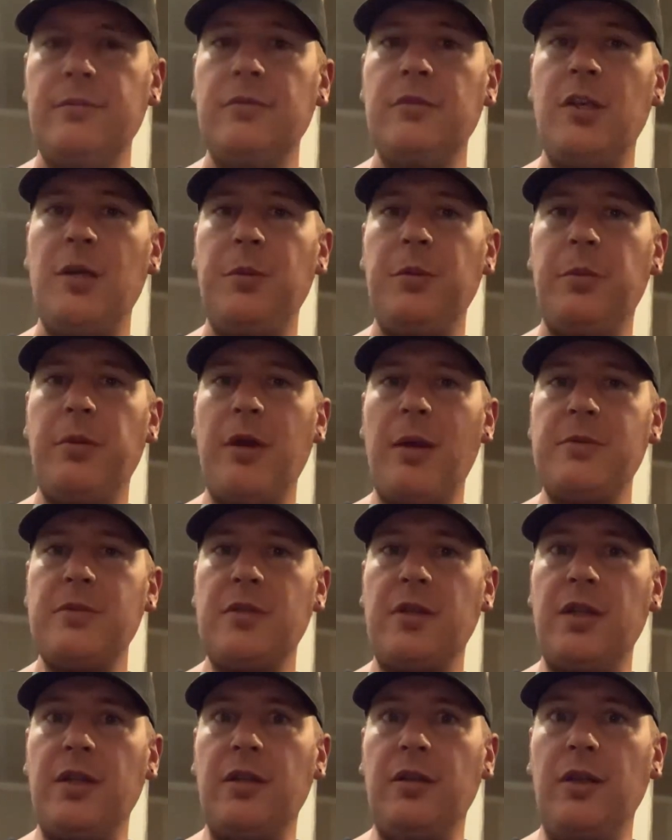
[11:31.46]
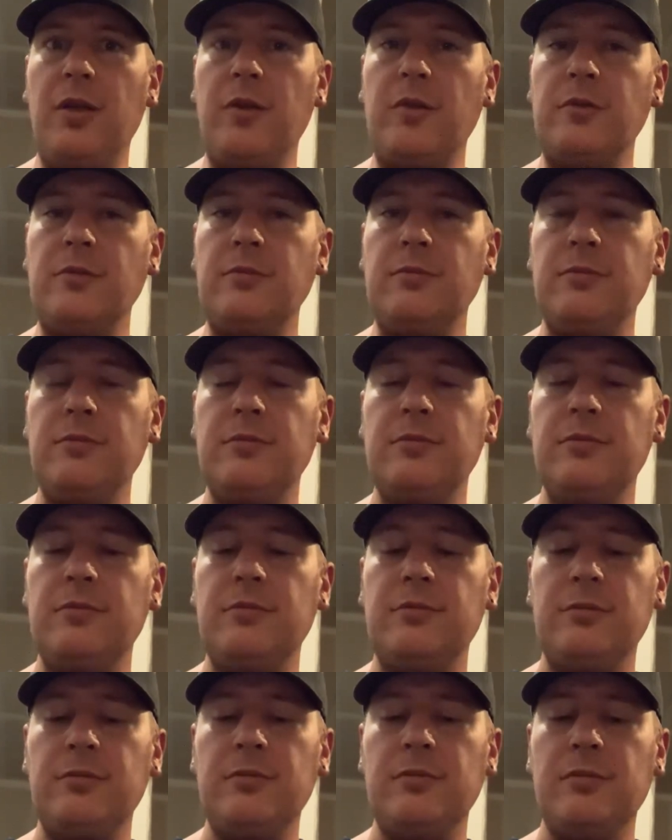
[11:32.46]
keep your pipes clean and loaded.
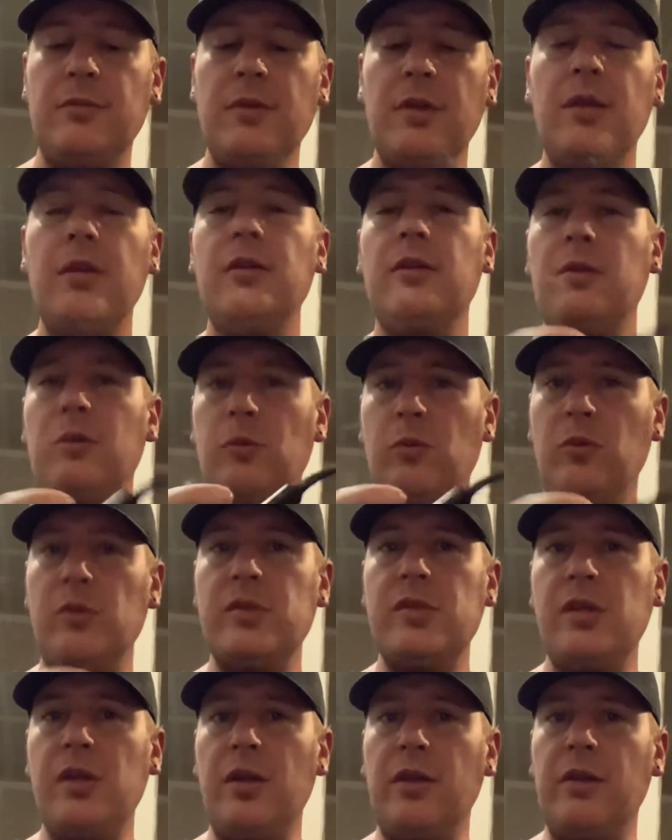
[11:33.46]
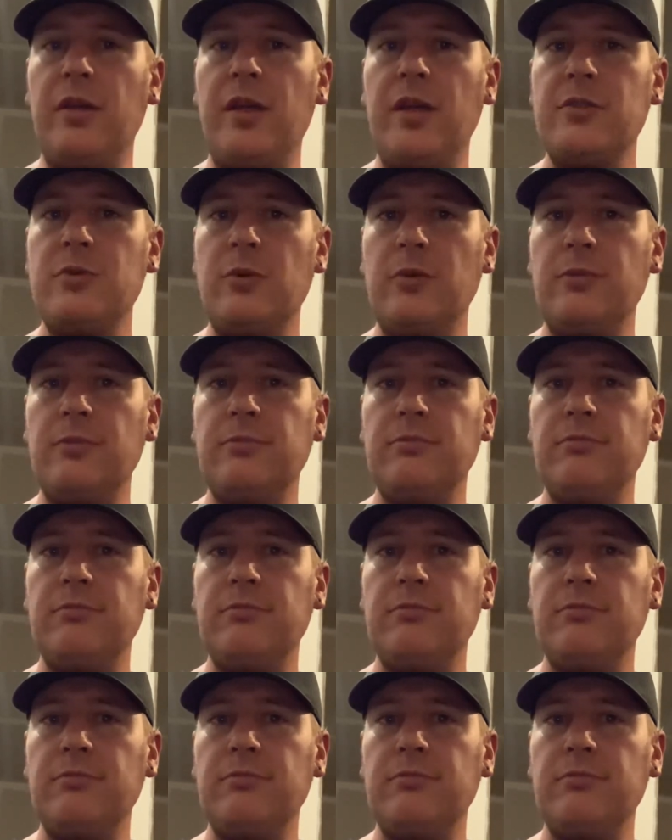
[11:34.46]
We'll see you on the next one.